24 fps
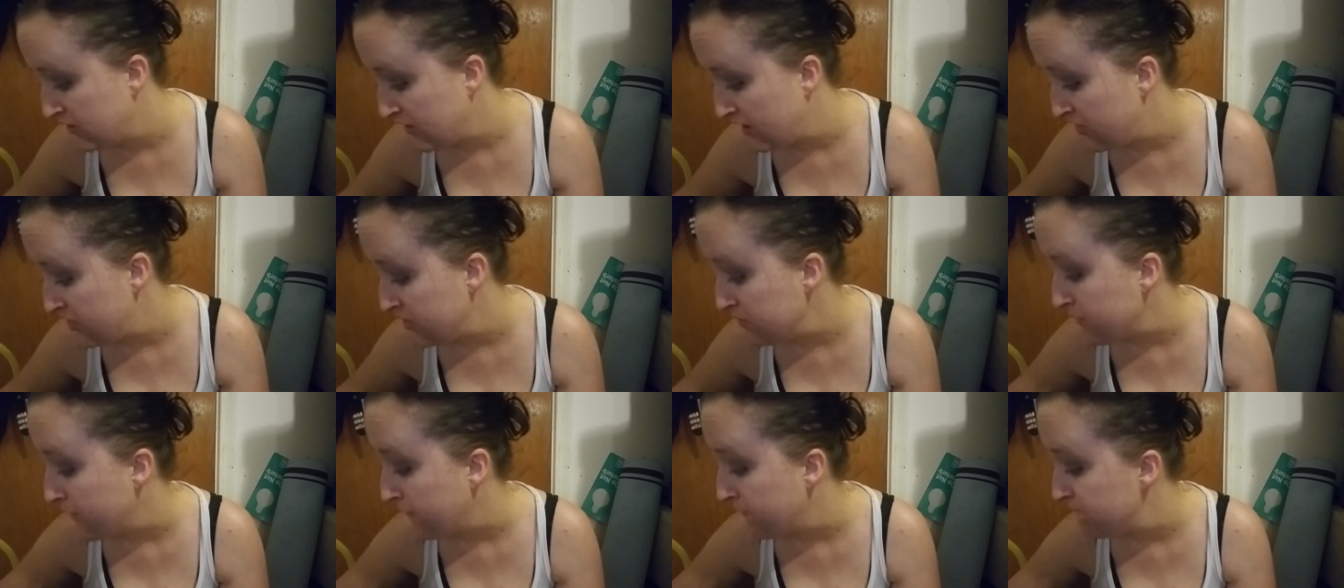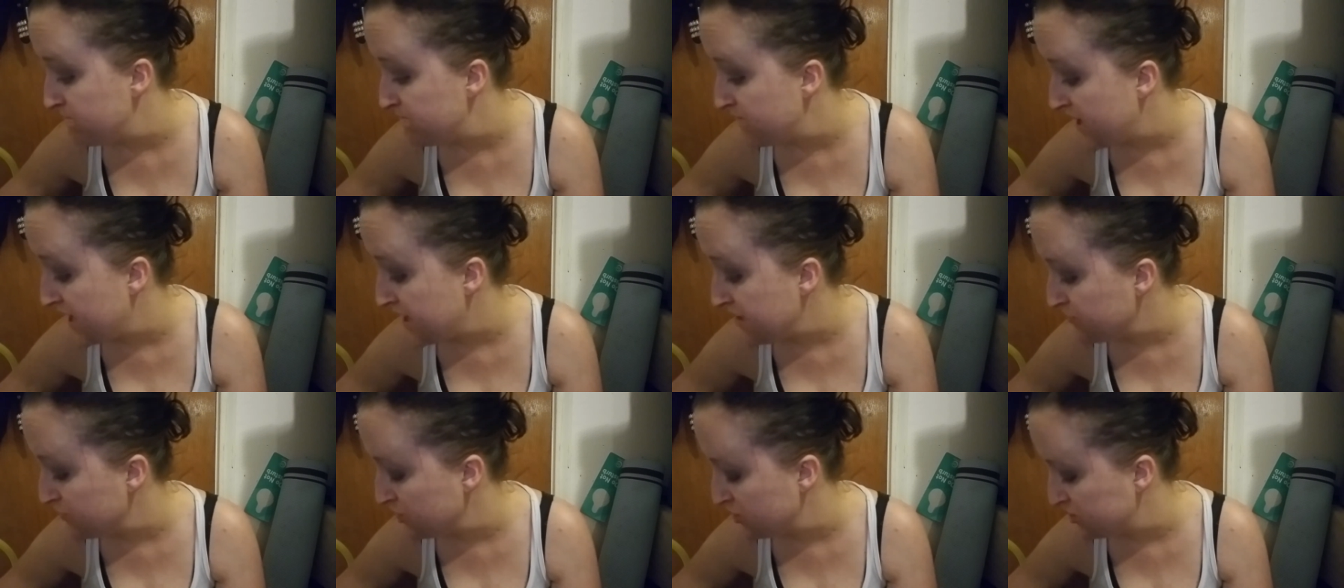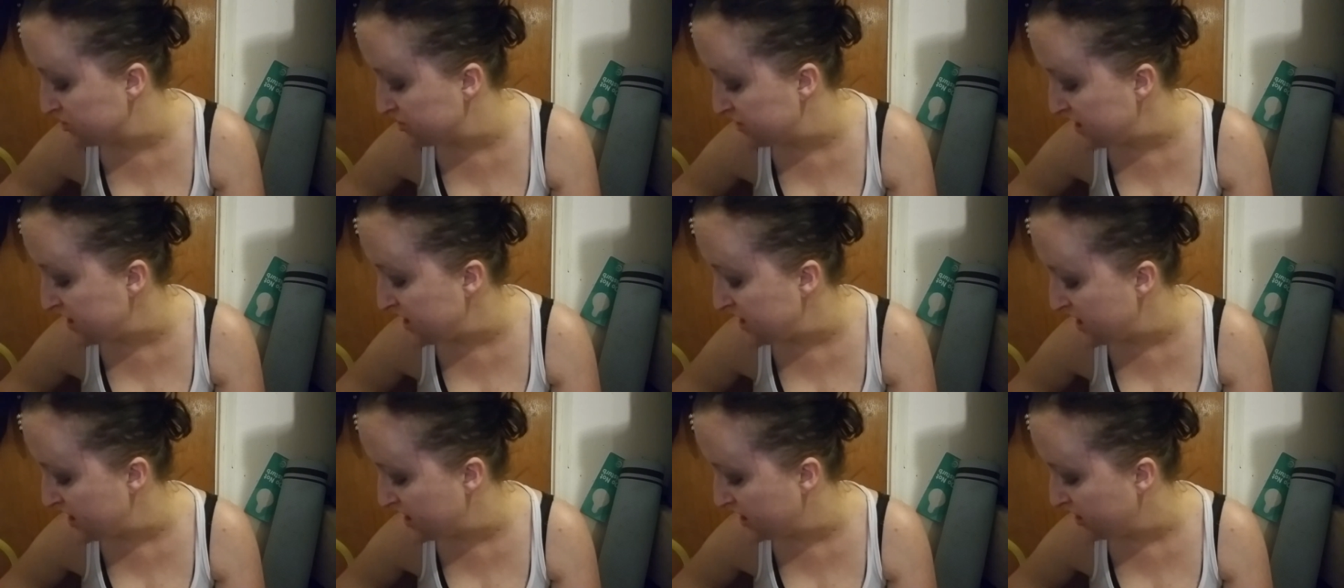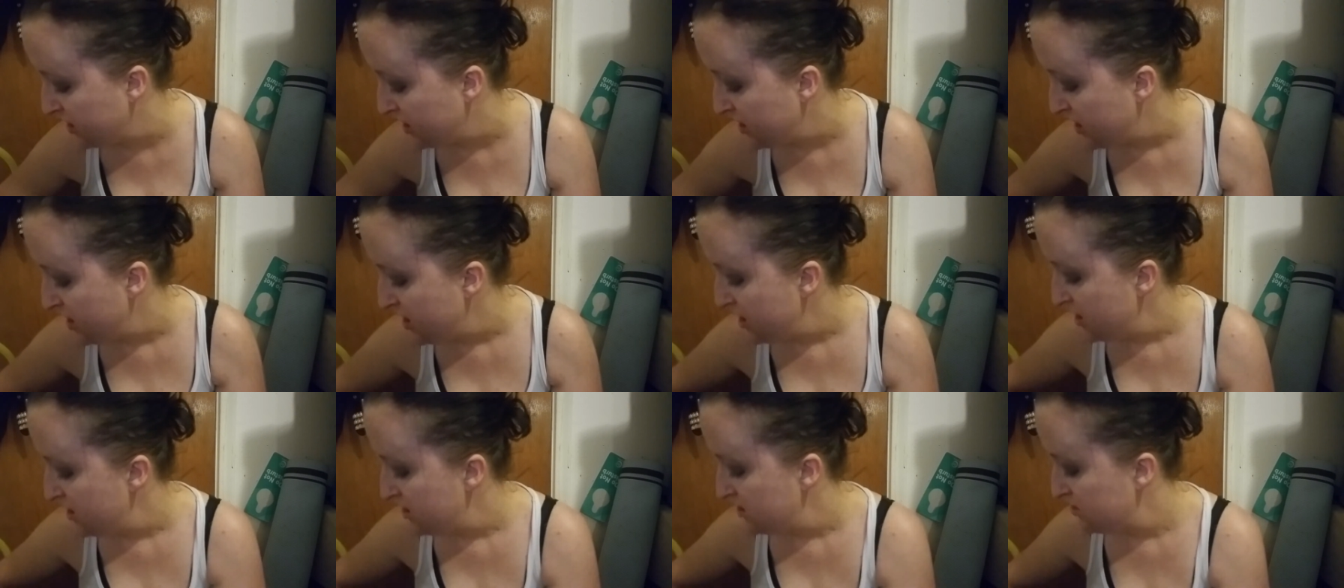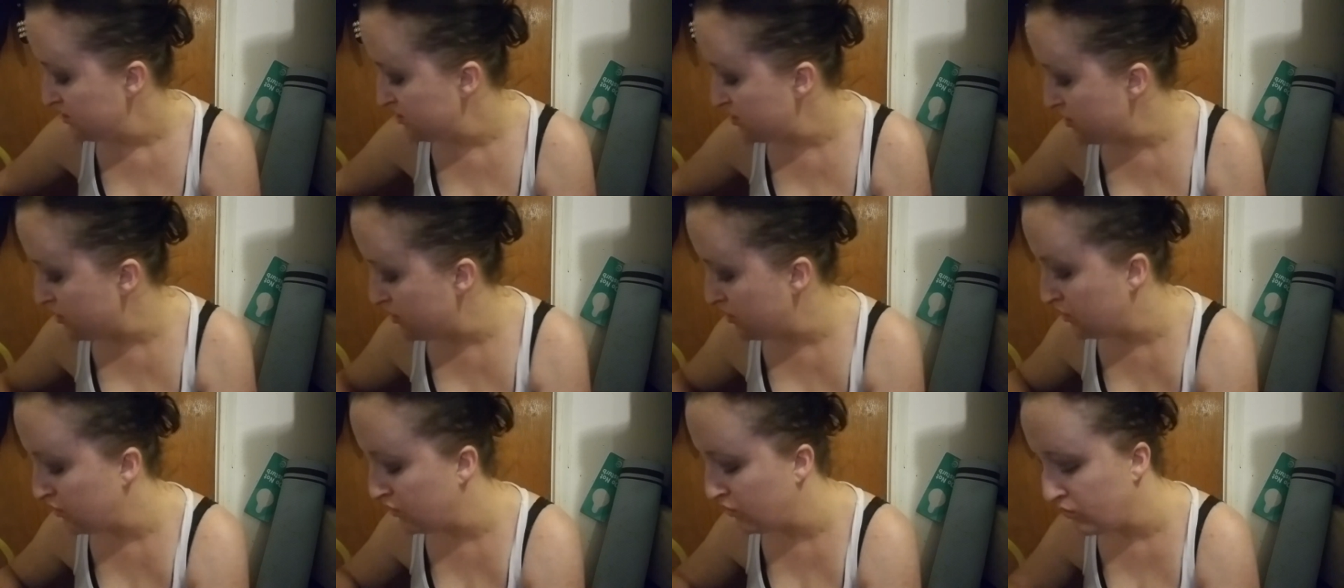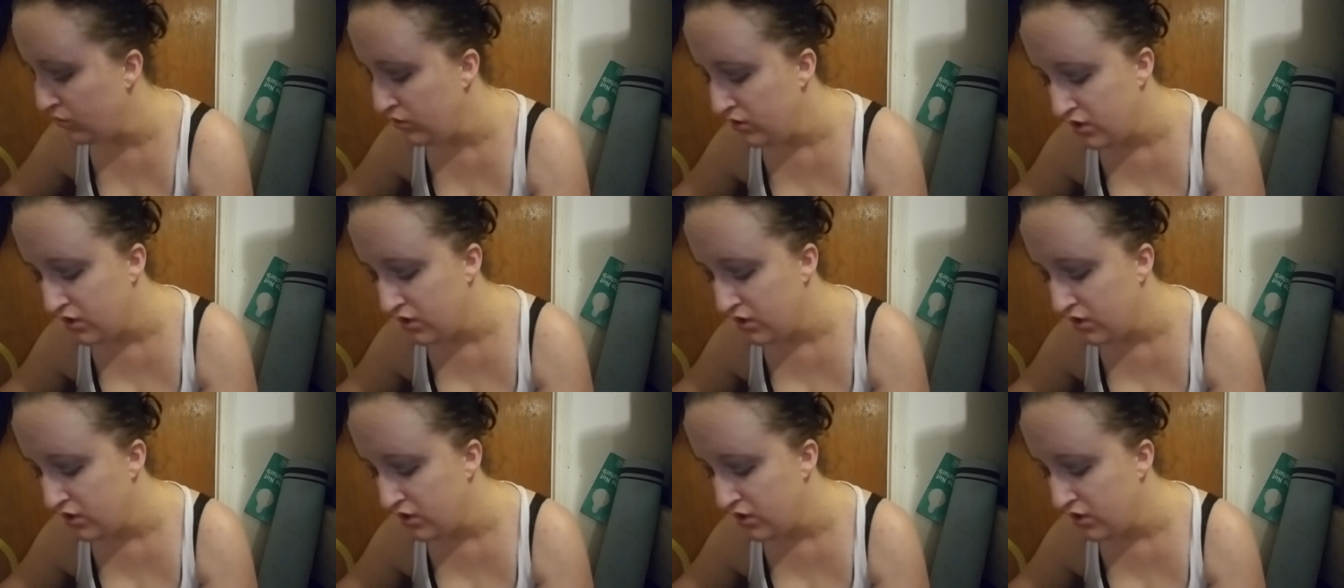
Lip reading: I think my favorite thing, though,